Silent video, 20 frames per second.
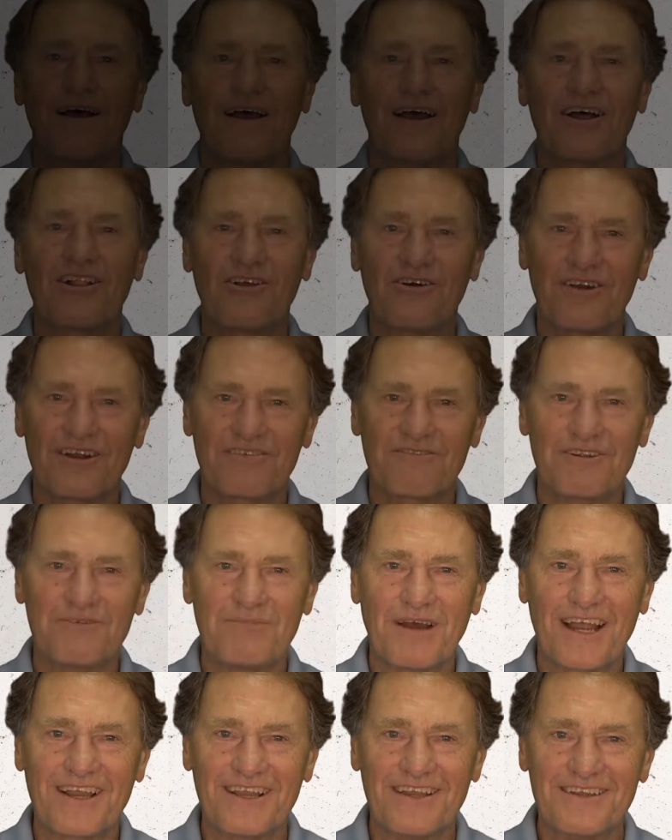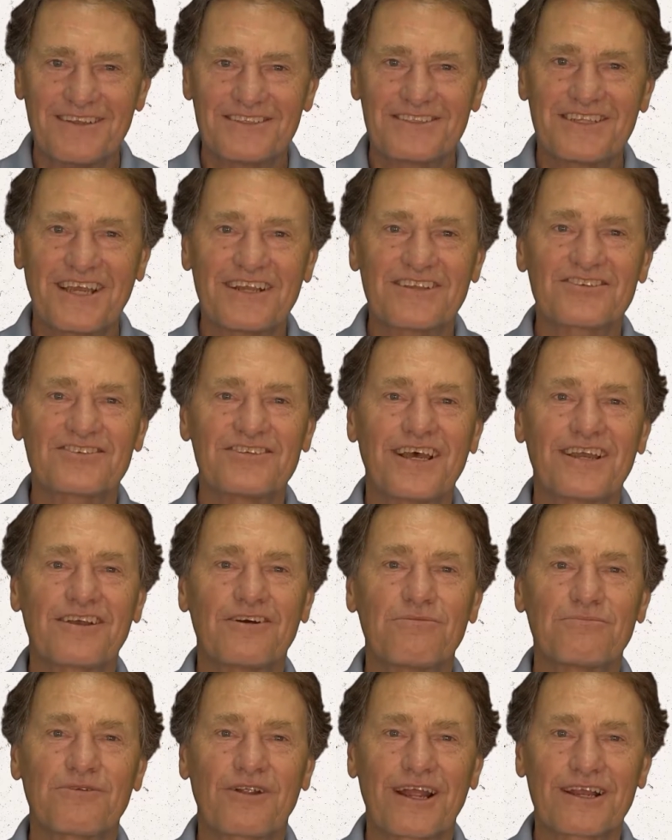Hello, everybody. Dennis
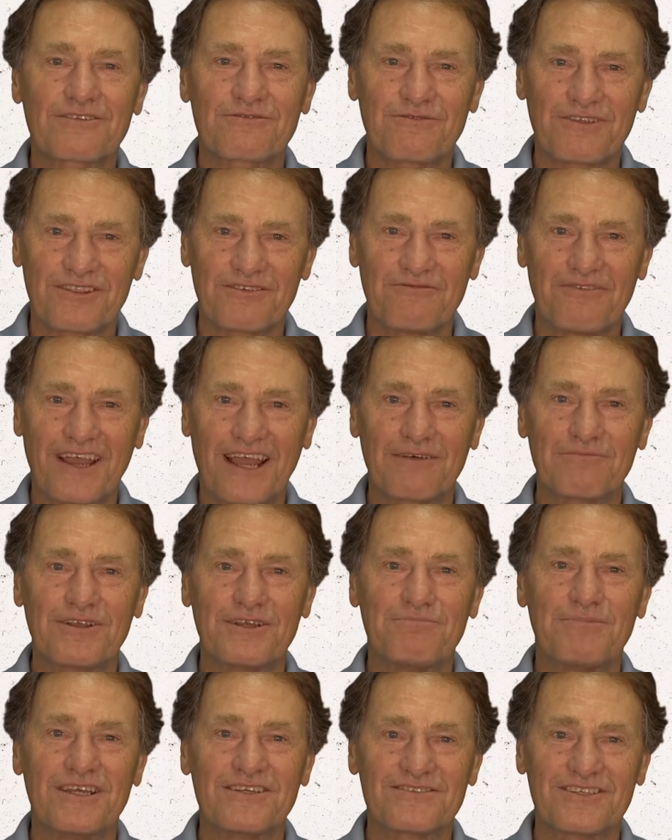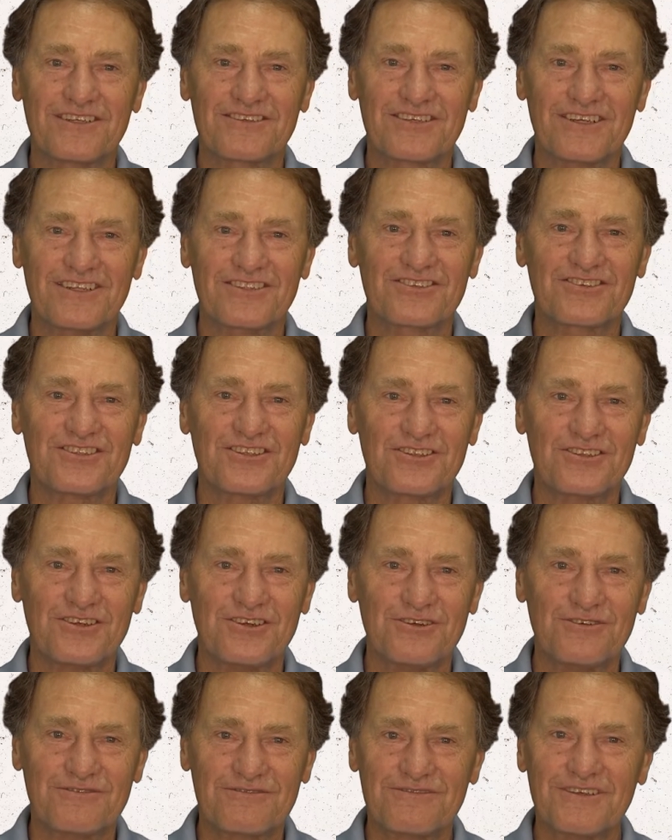Engelbrecht with the Family Business
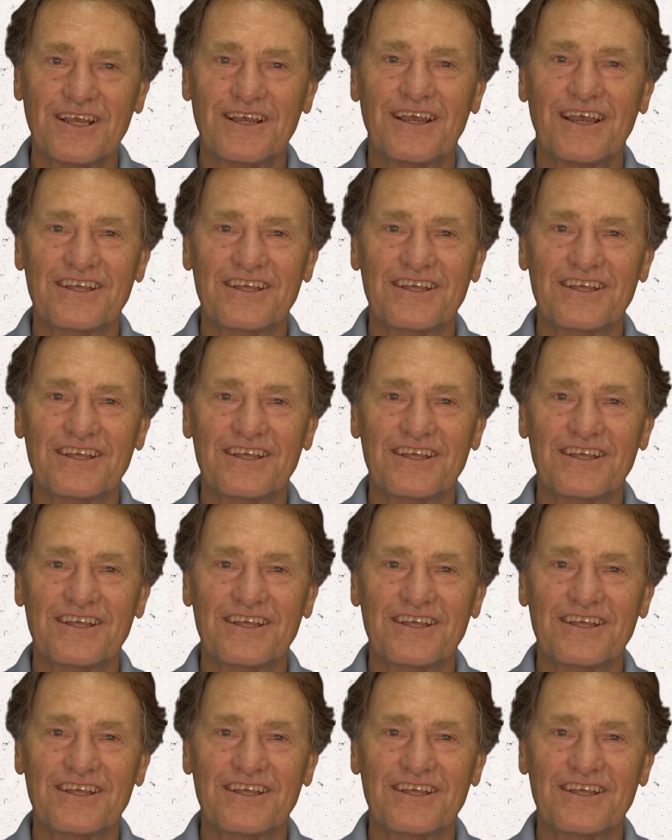Institute